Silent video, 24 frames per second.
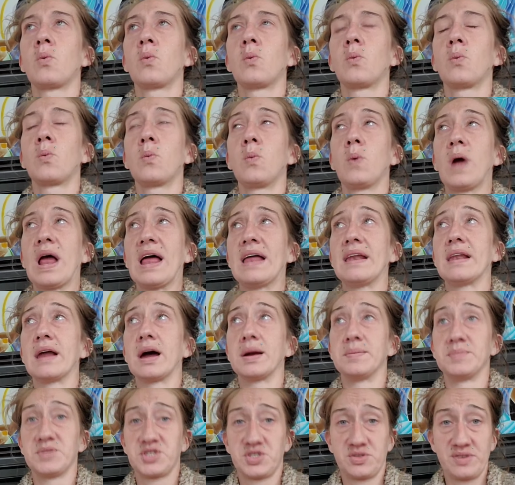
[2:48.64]
when
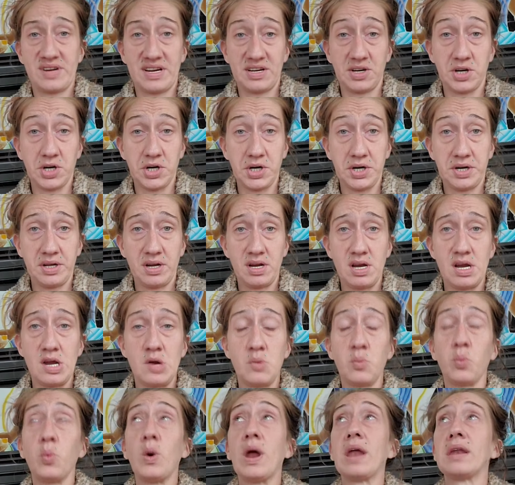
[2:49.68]
I'm triggered
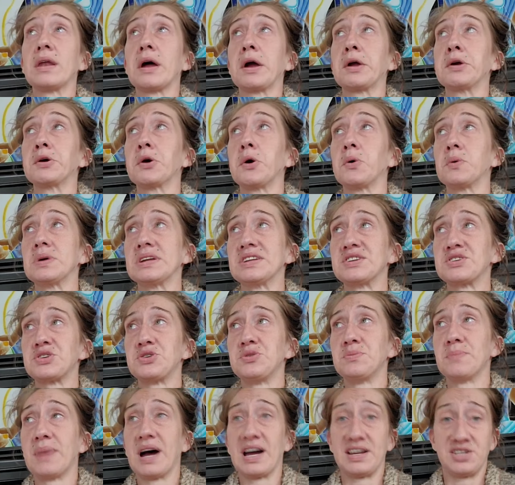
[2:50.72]
and when I go into
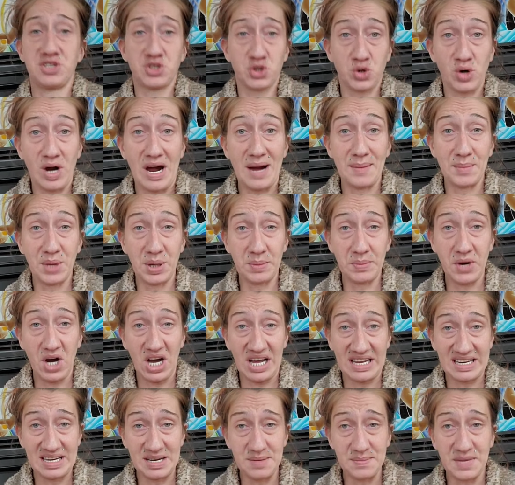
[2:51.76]
my trauma
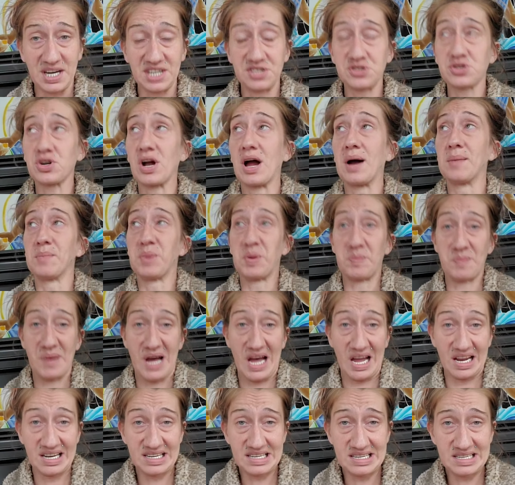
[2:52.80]
body, my trauma
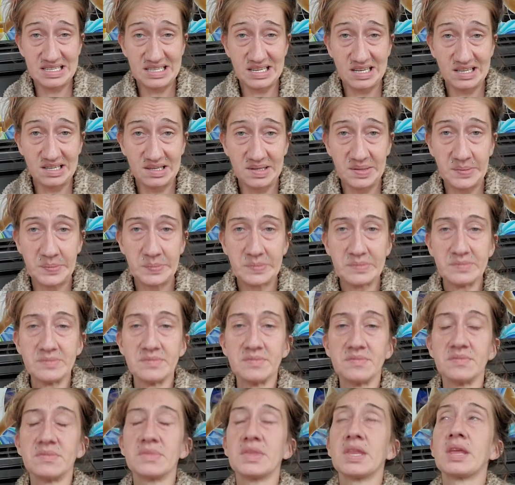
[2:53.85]
mind,
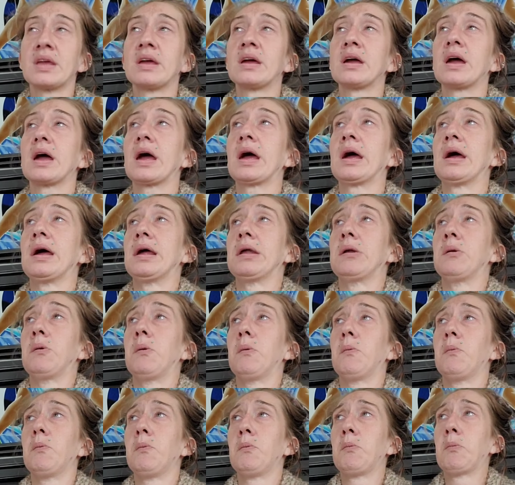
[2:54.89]
and
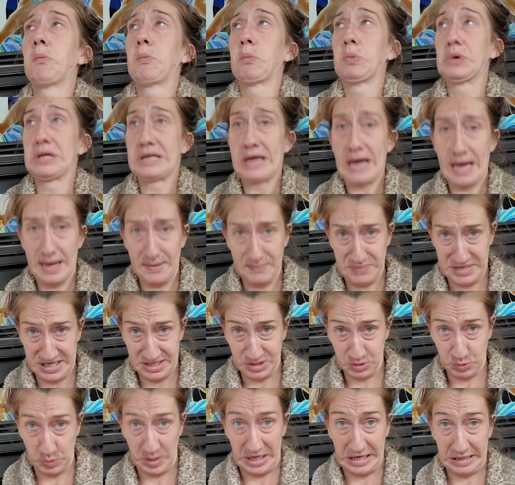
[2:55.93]
what
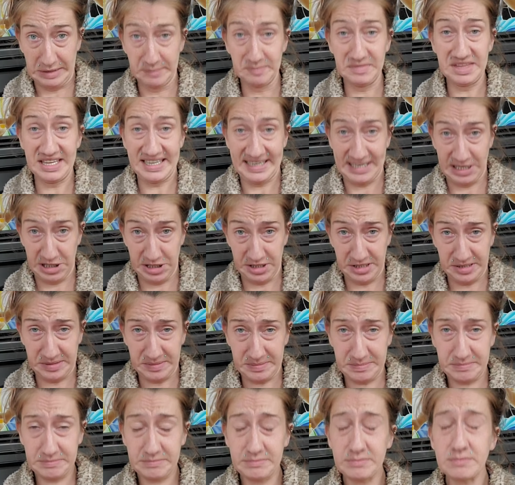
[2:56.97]
happens when I'm there.
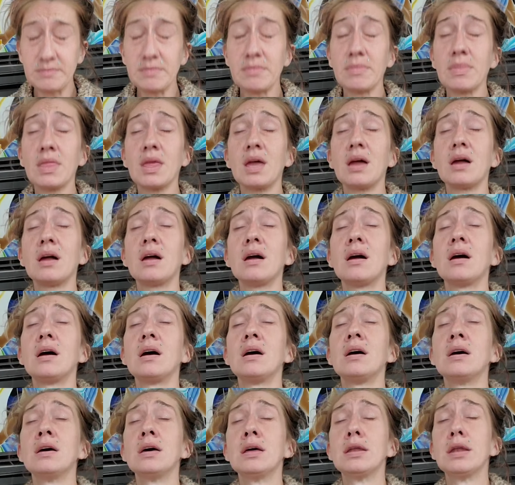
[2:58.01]

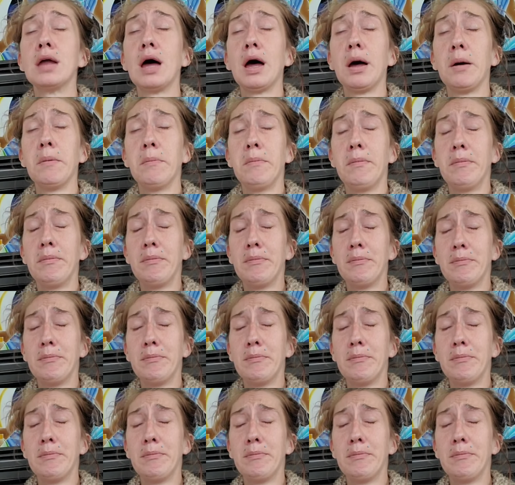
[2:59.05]
And